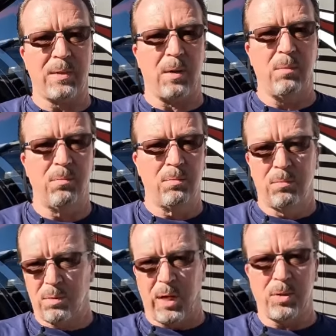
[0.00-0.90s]
So
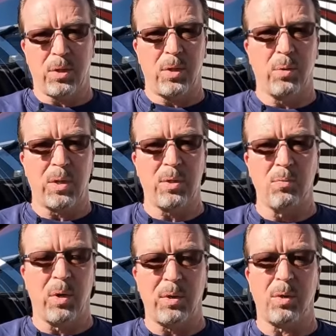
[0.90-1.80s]
to answer your
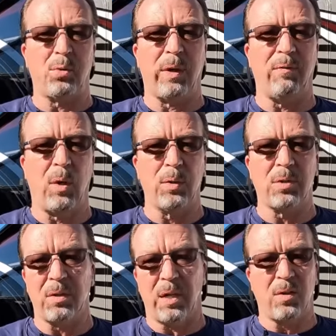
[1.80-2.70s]
question, one to three
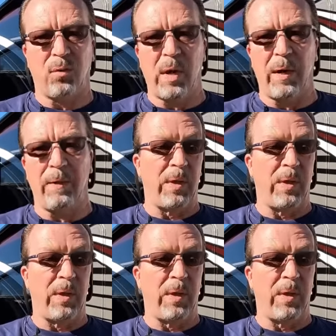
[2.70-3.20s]
volts, it's fine.